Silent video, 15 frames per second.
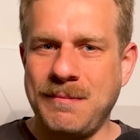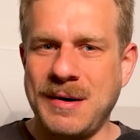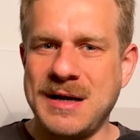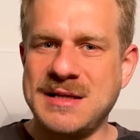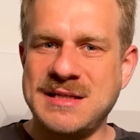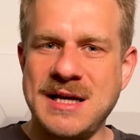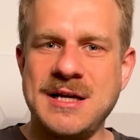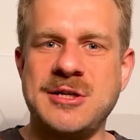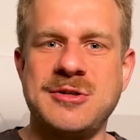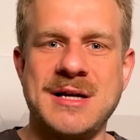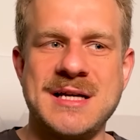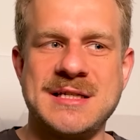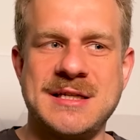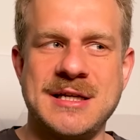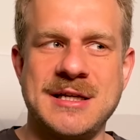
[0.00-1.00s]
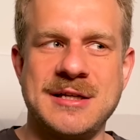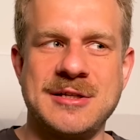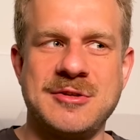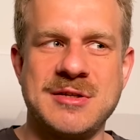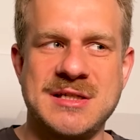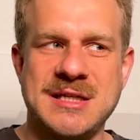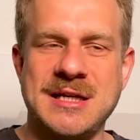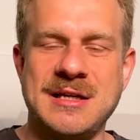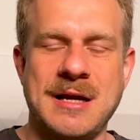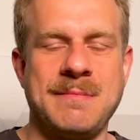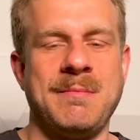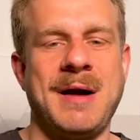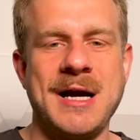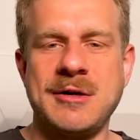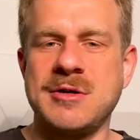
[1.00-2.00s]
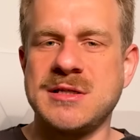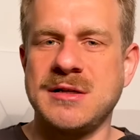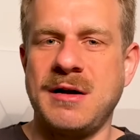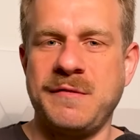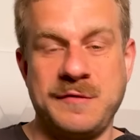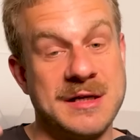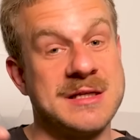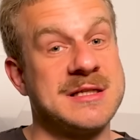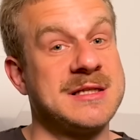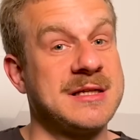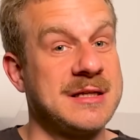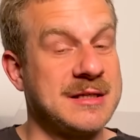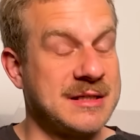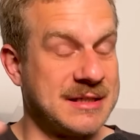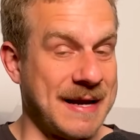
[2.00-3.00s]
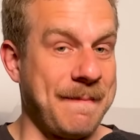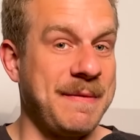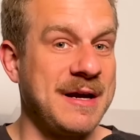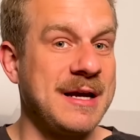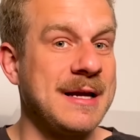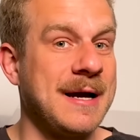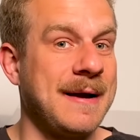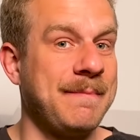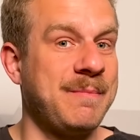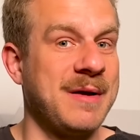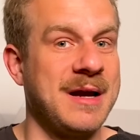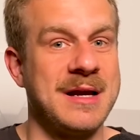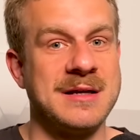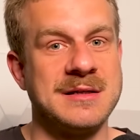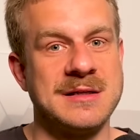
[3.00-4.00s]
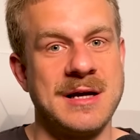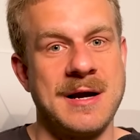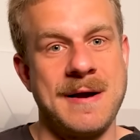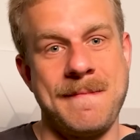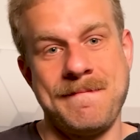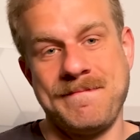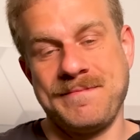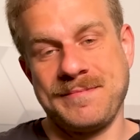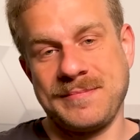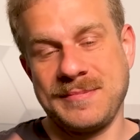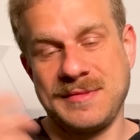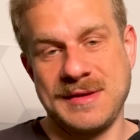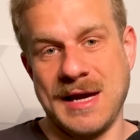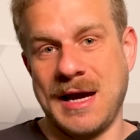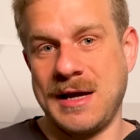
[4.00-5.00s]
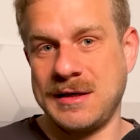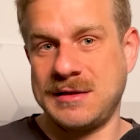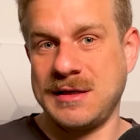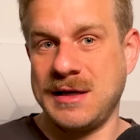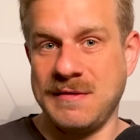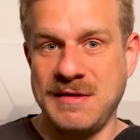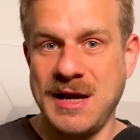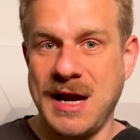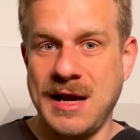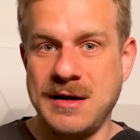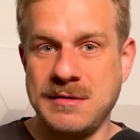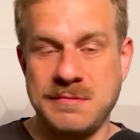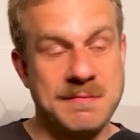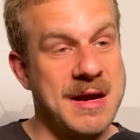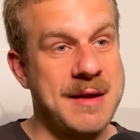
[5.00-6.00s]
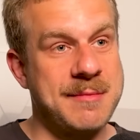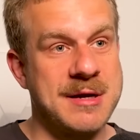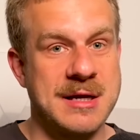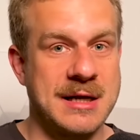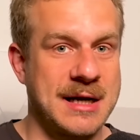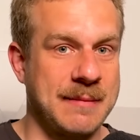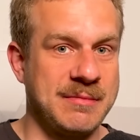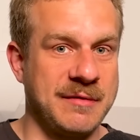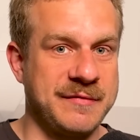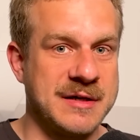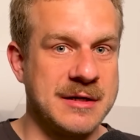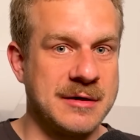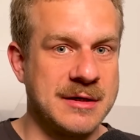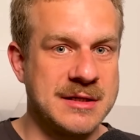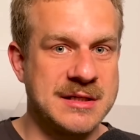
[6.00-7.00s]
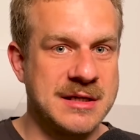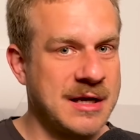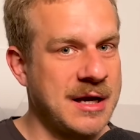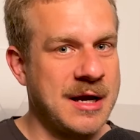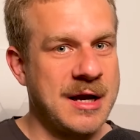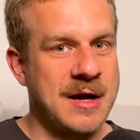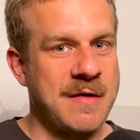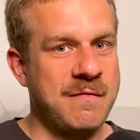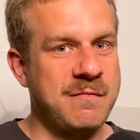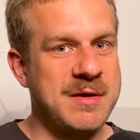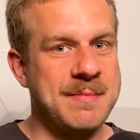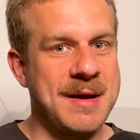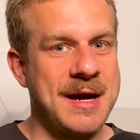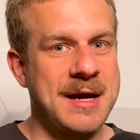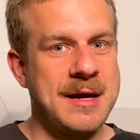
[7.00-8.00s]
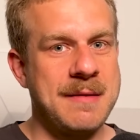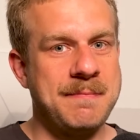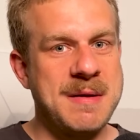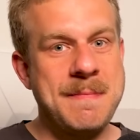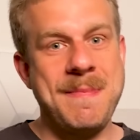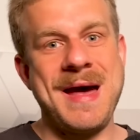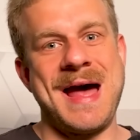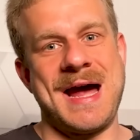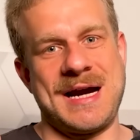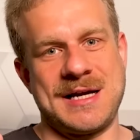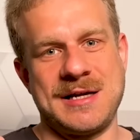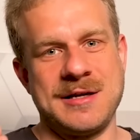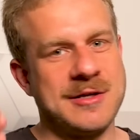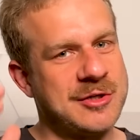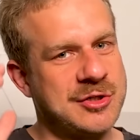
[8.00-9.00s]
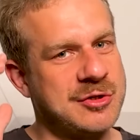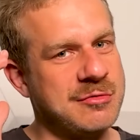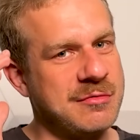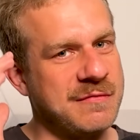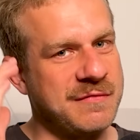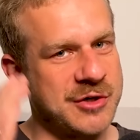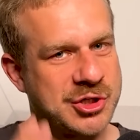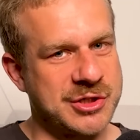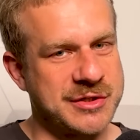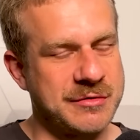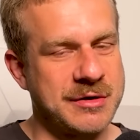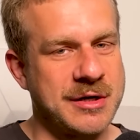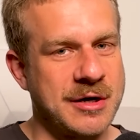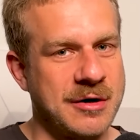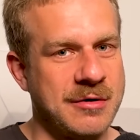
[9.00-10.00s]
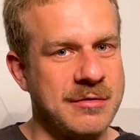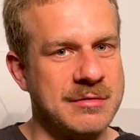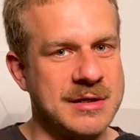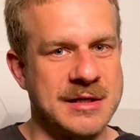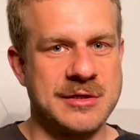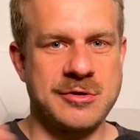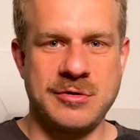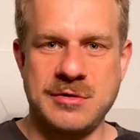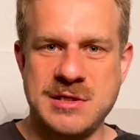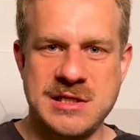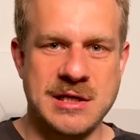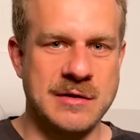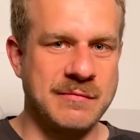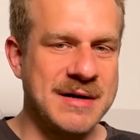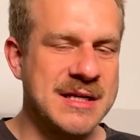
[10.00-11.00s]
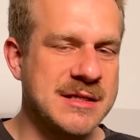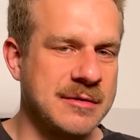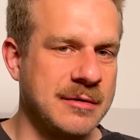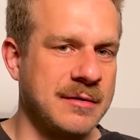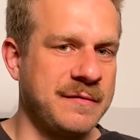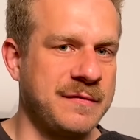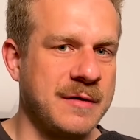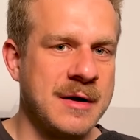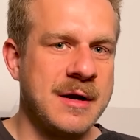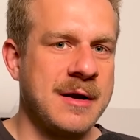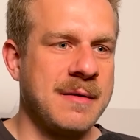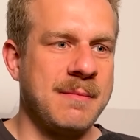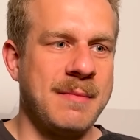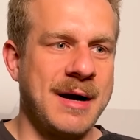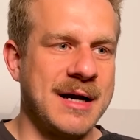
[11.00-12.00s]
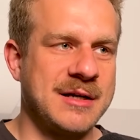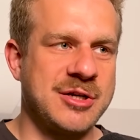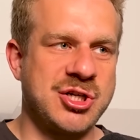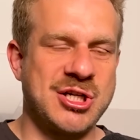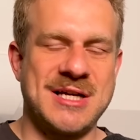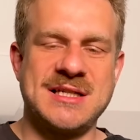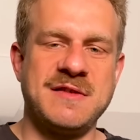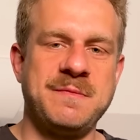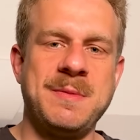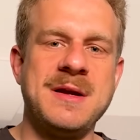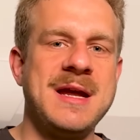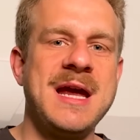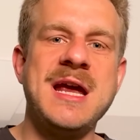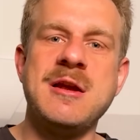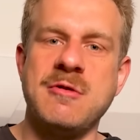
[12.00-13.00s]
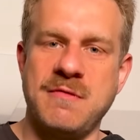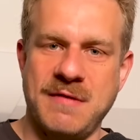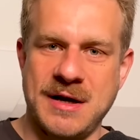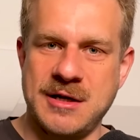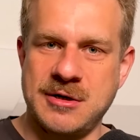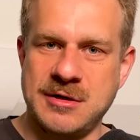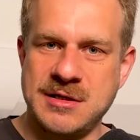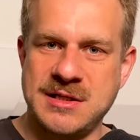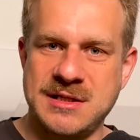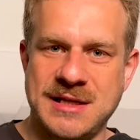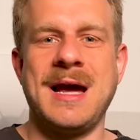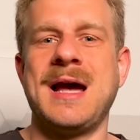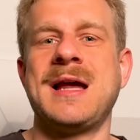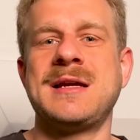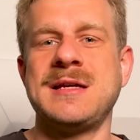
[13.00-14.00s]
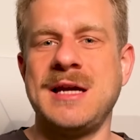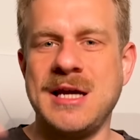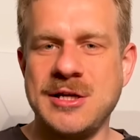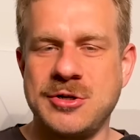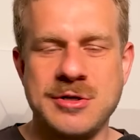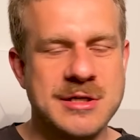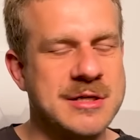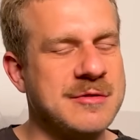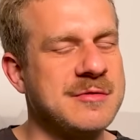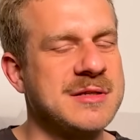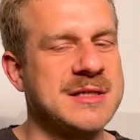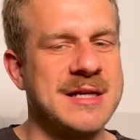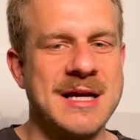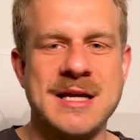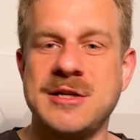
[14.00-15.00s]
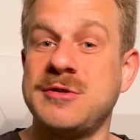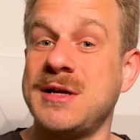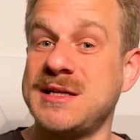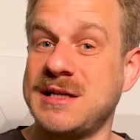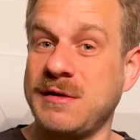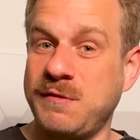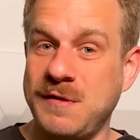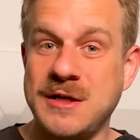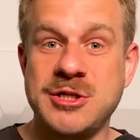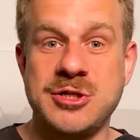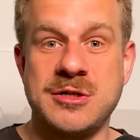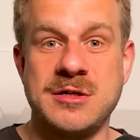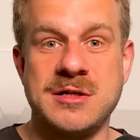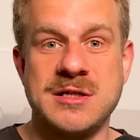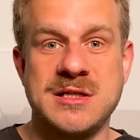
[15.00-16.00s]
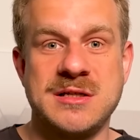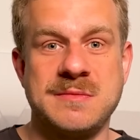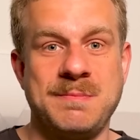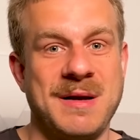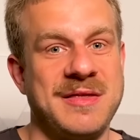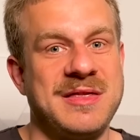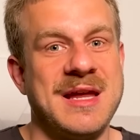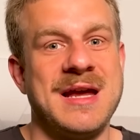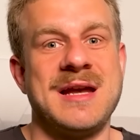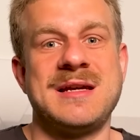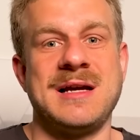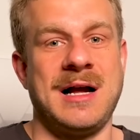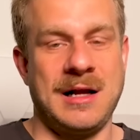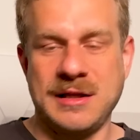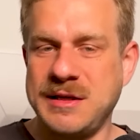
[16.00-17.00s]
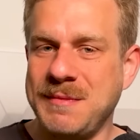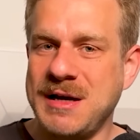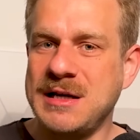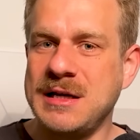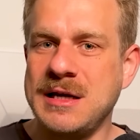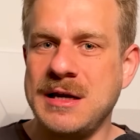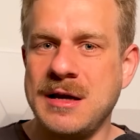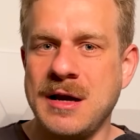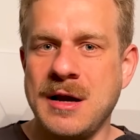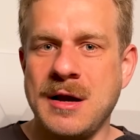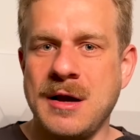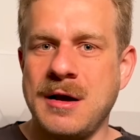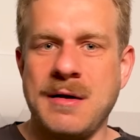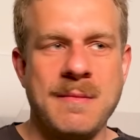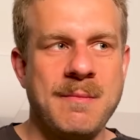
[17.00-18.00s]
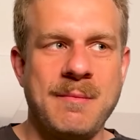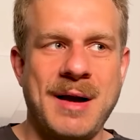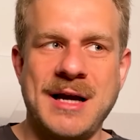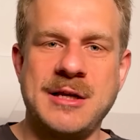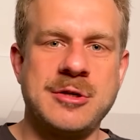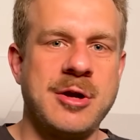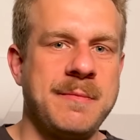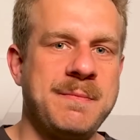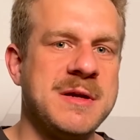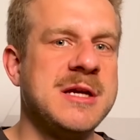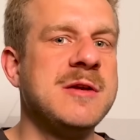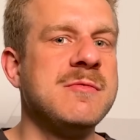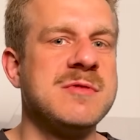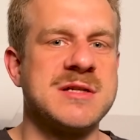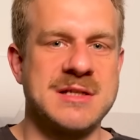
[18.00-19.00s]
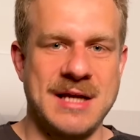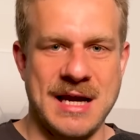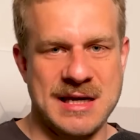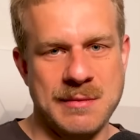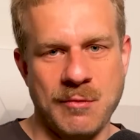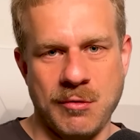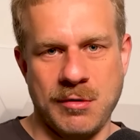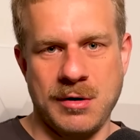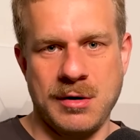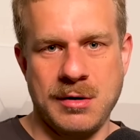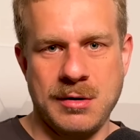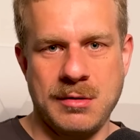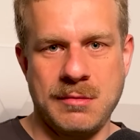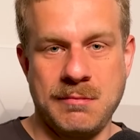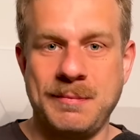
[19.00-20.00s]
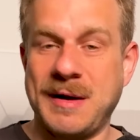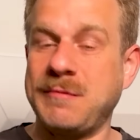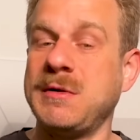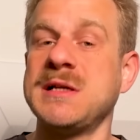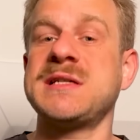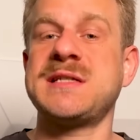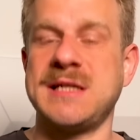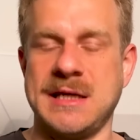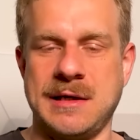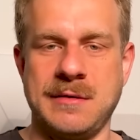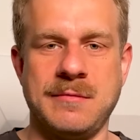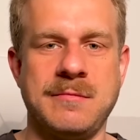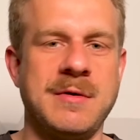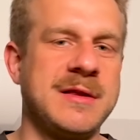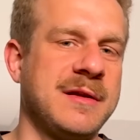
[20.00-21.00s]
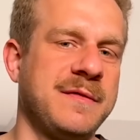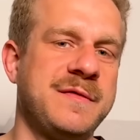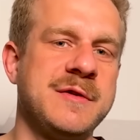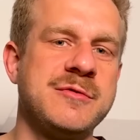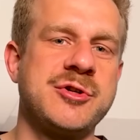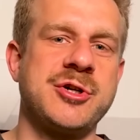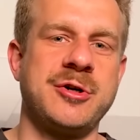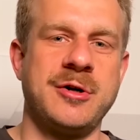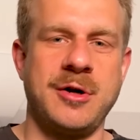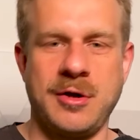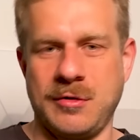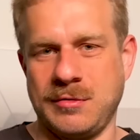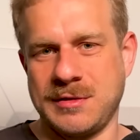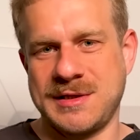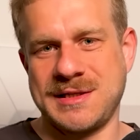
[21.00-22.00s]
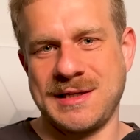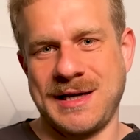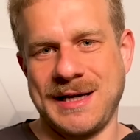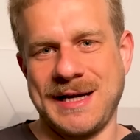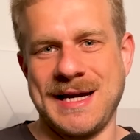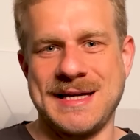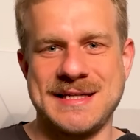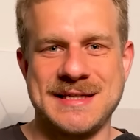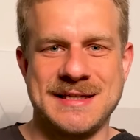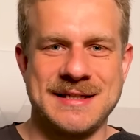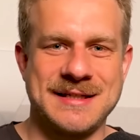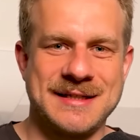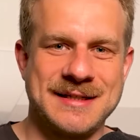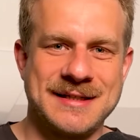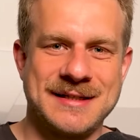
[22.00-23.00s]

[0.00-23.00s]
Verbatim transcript: But it's interesting to see that Microsoft is stepping it up and um, that in the end, maybe in a couple of years, we may be back to Visual Studio Code and Cursor and Windsurf might just have been innovators that introduced interesting features, but that ultimately might not be used anymore. But we'll see what the future holds, I guess.